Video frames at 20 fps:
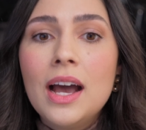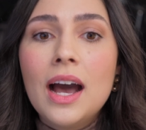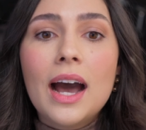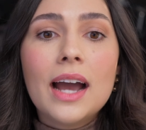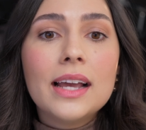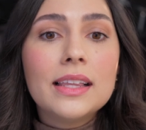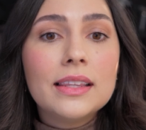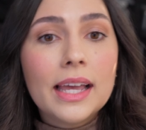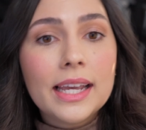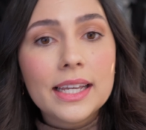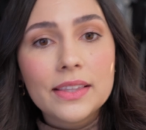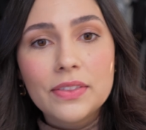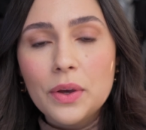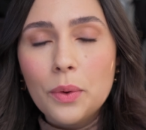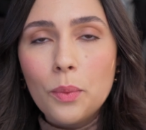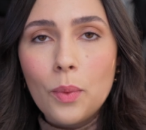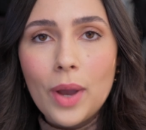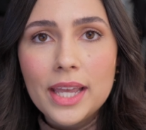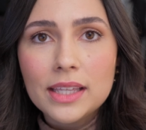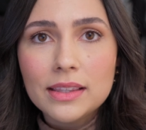I like
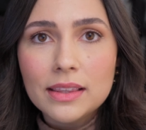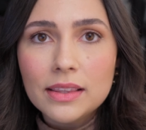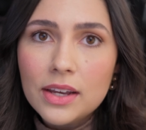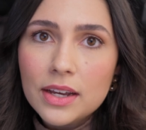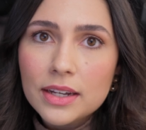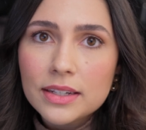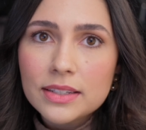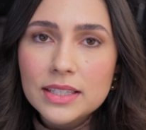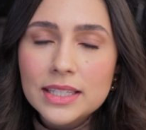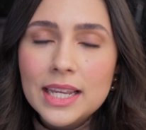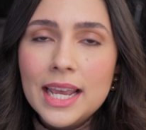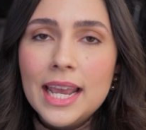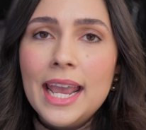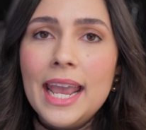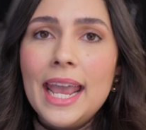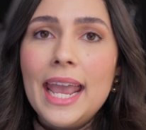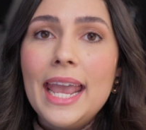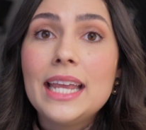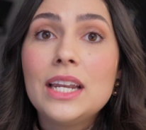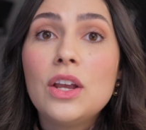the way it looks,
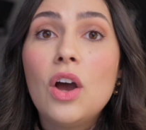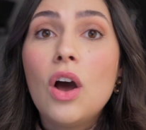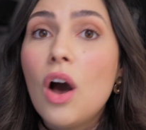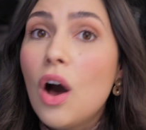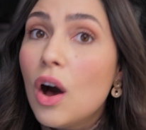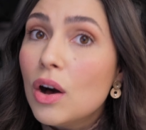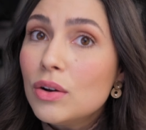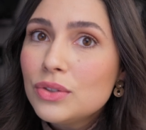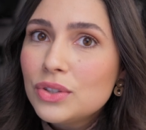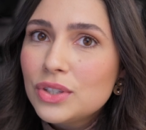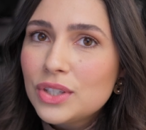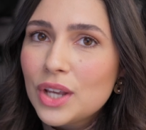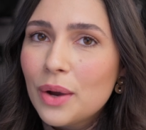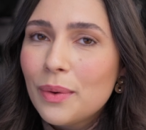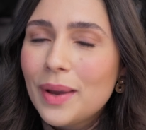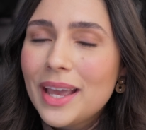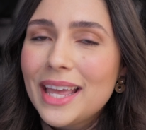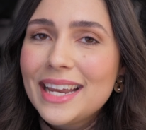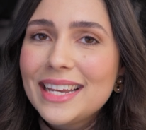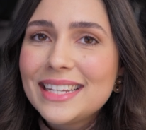and
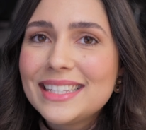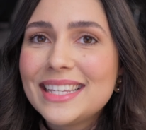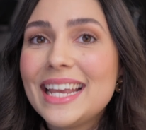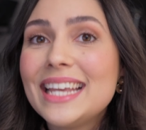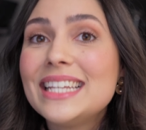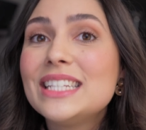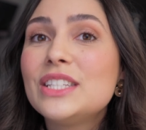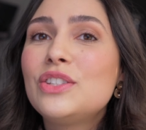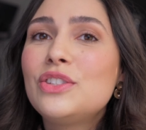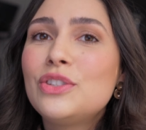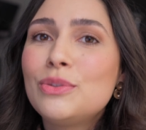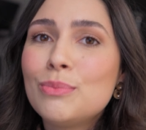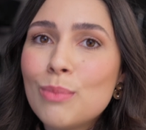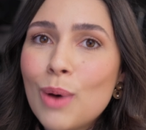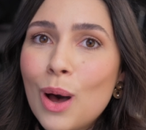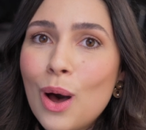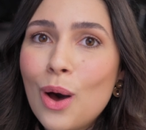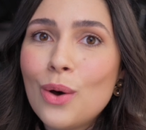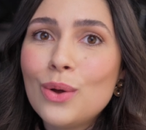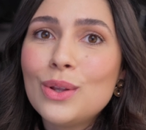also it is a
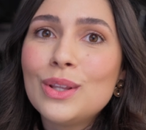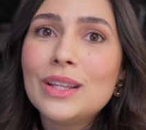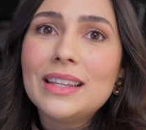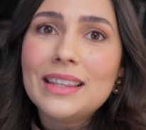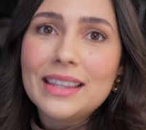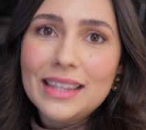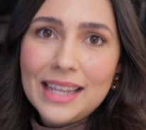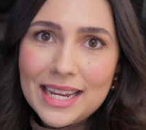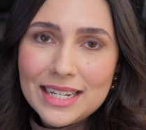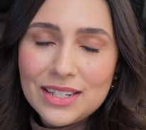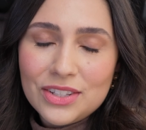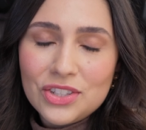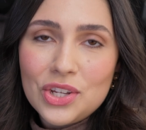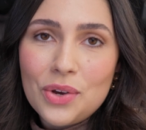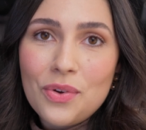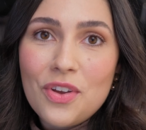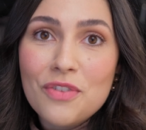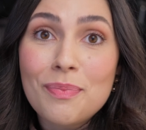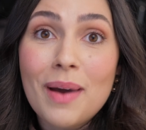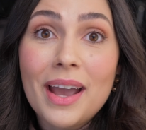small lens,
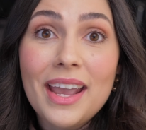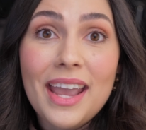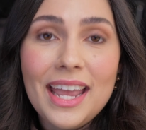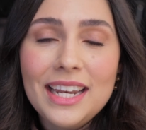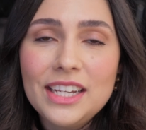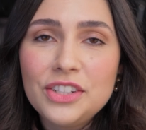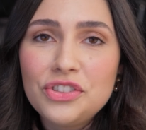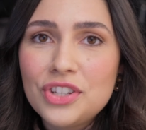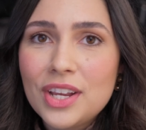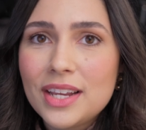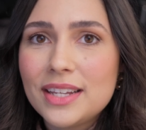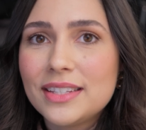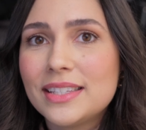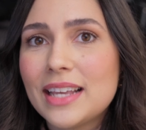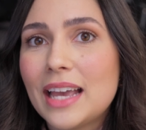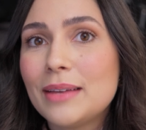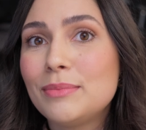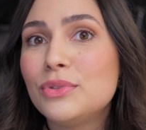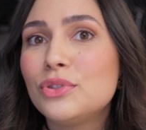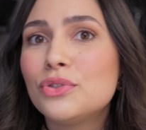so if by any
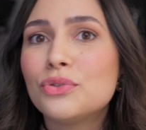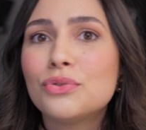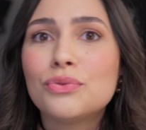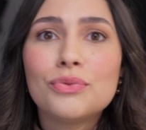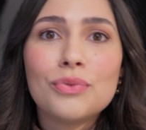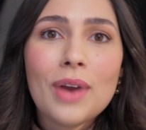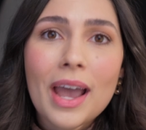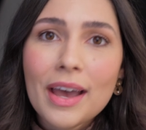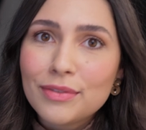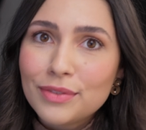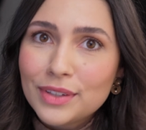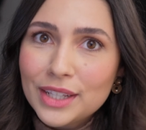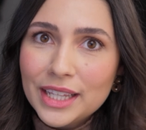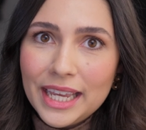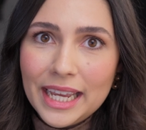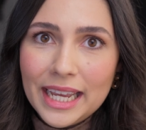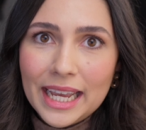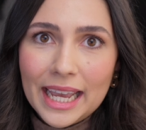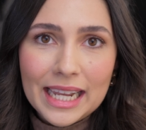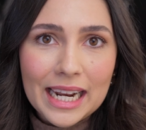chance I'm
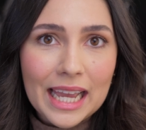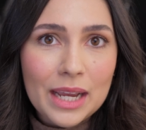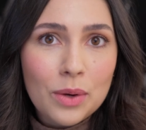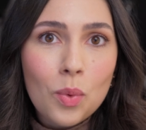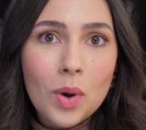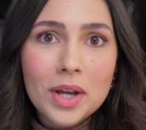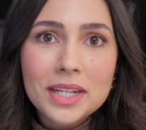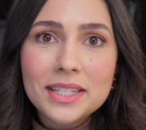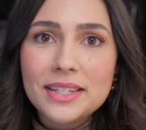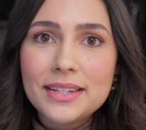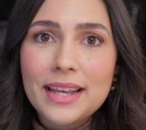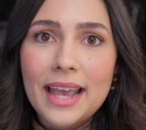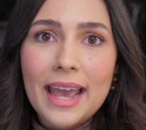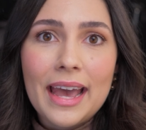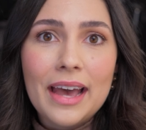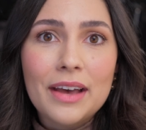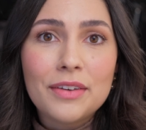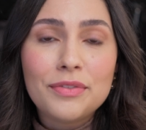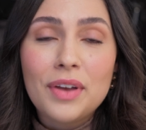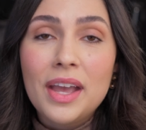traveling and I want to
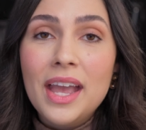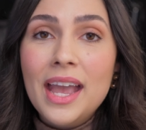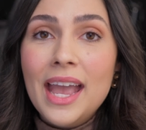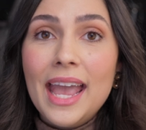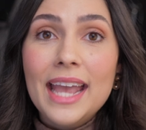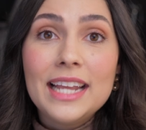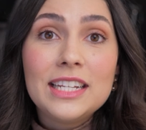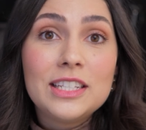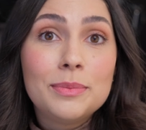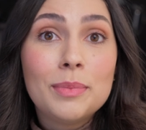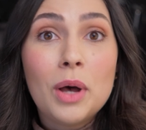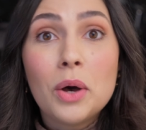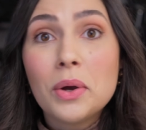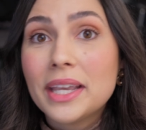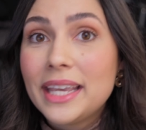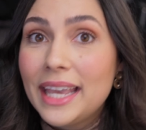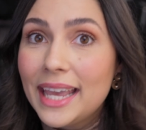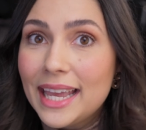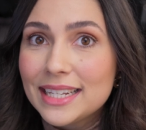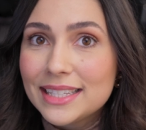have a
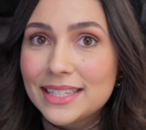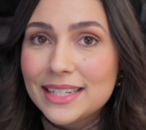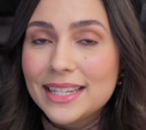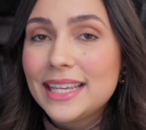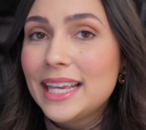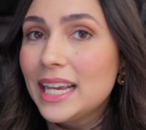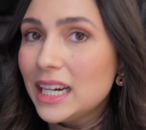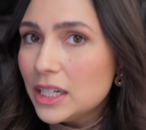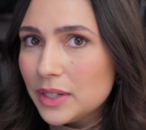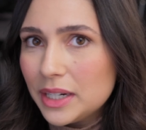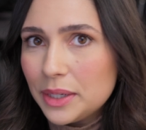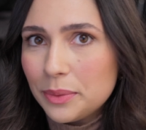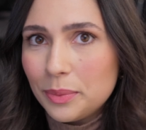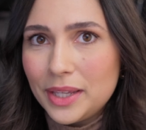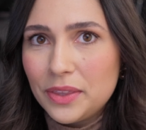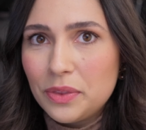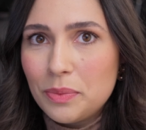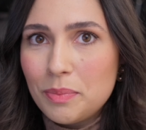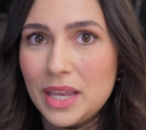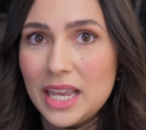small kit to carry
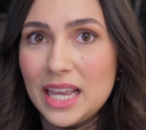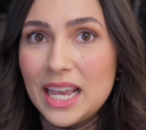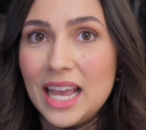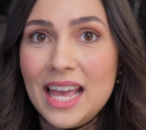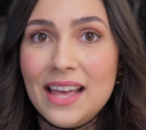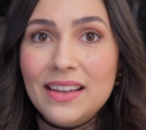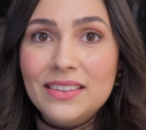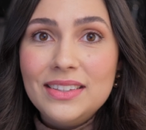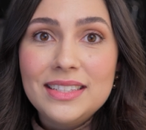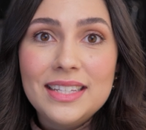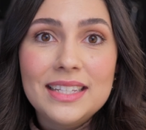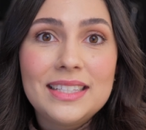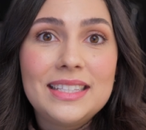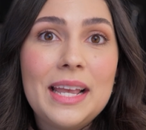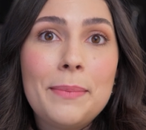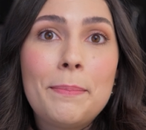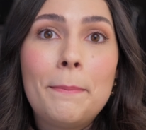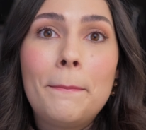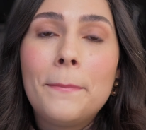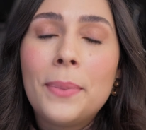with me, this is
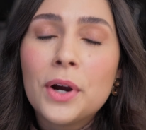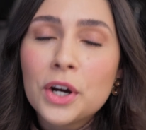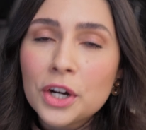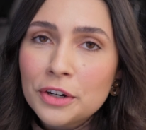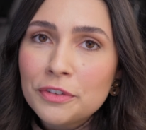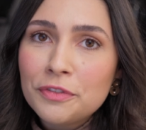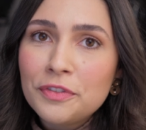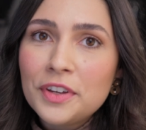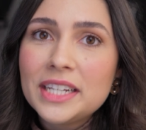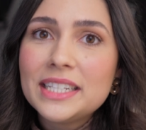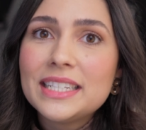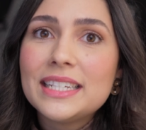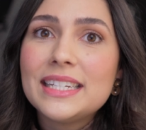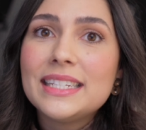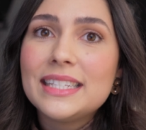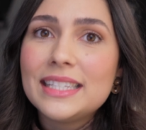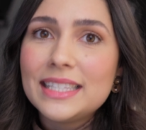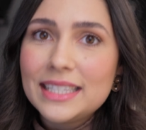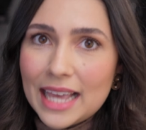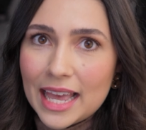the perfect
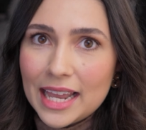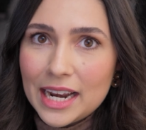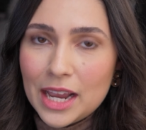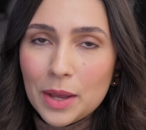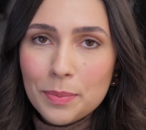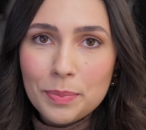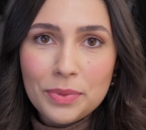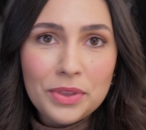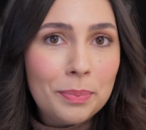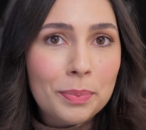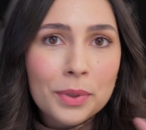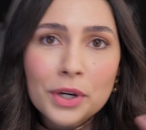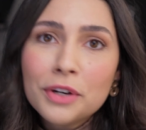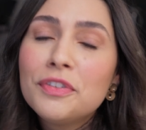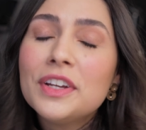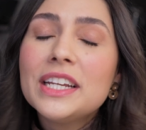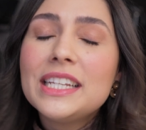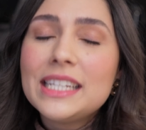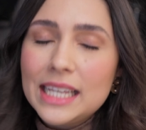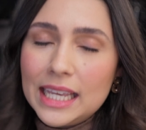setup, the
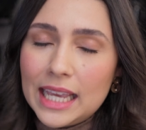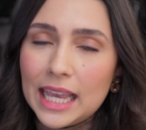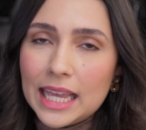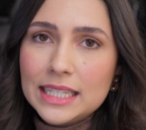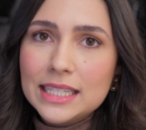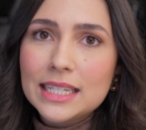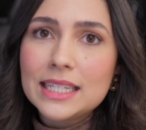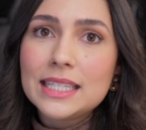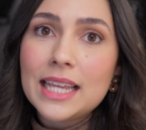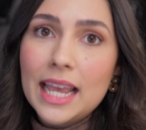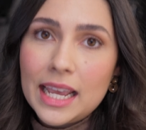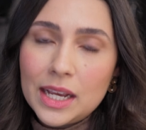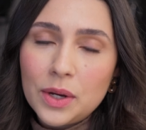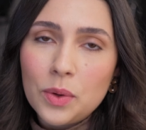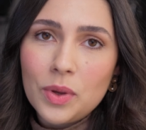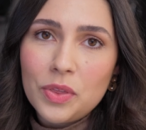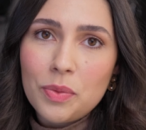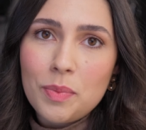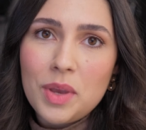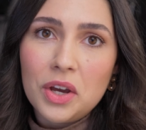perfect kit to take
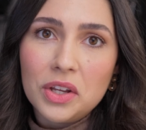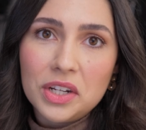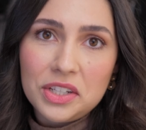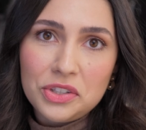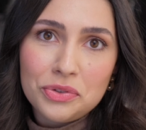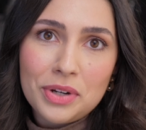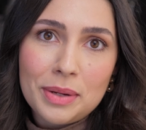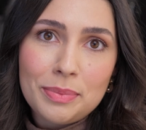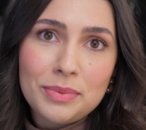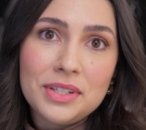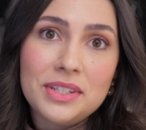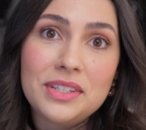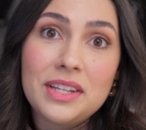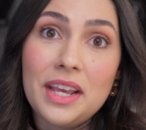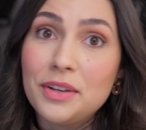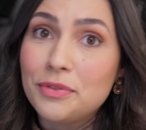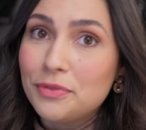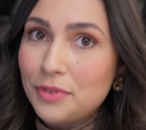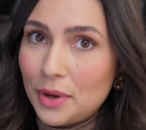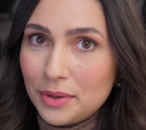with me on a trip to
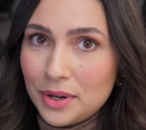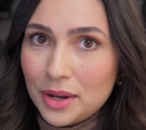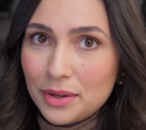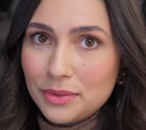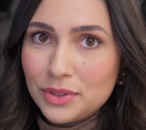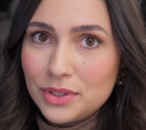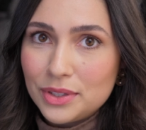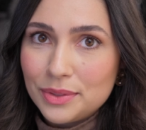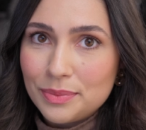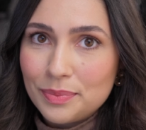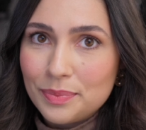take photos.